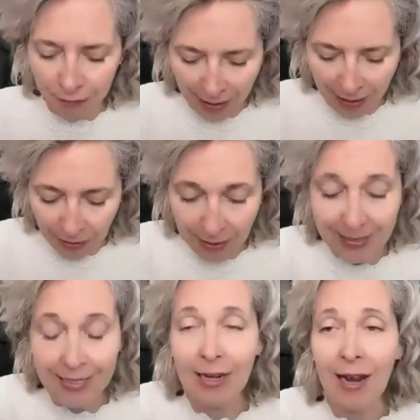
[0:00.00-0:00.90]
that
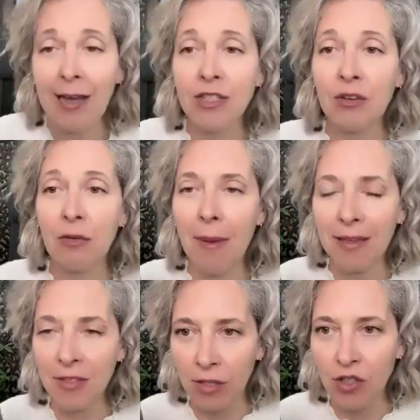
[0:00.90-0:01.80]
I didn't answer a
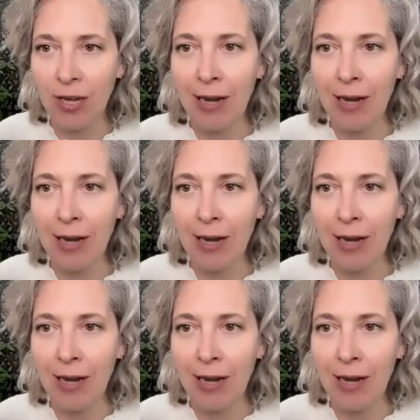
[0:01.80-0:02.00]
message,